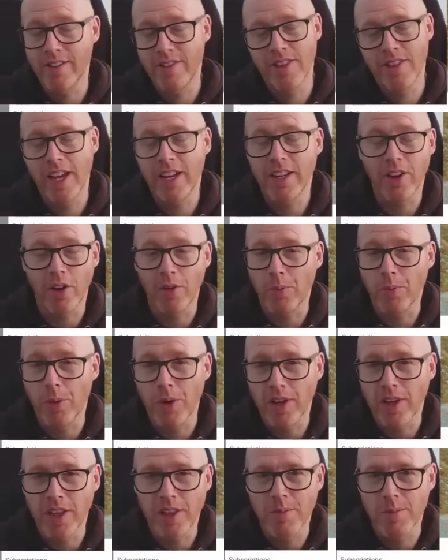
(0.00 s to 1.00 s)
They don't
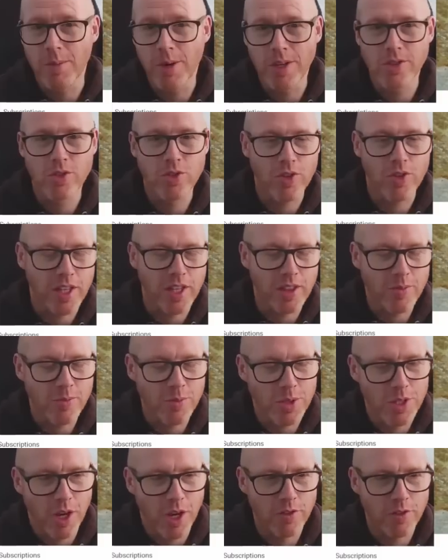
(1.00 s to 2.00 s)
work in the motor trade
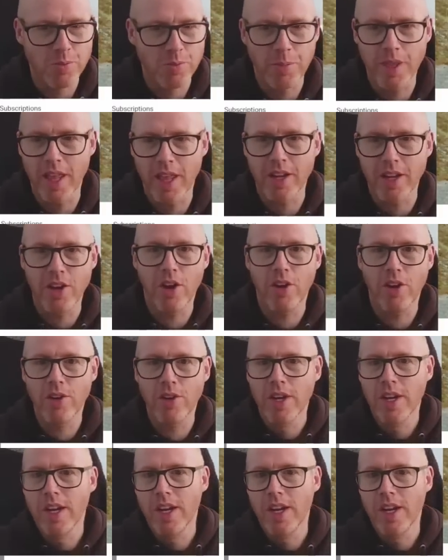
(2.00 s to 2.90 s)
themselves, but they know